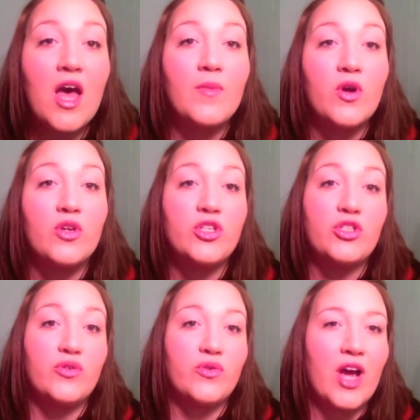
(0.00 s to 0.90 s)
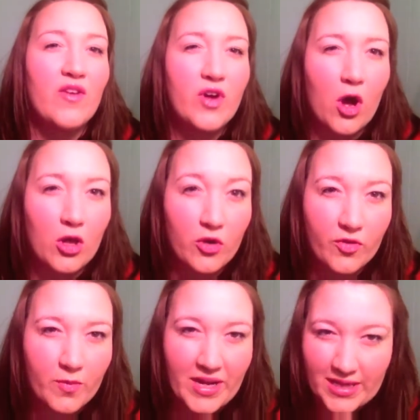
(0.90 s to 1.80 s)
I'm going to do kind of an all
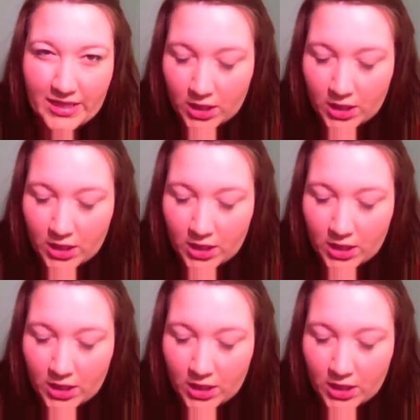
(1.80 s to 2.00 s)
over my lid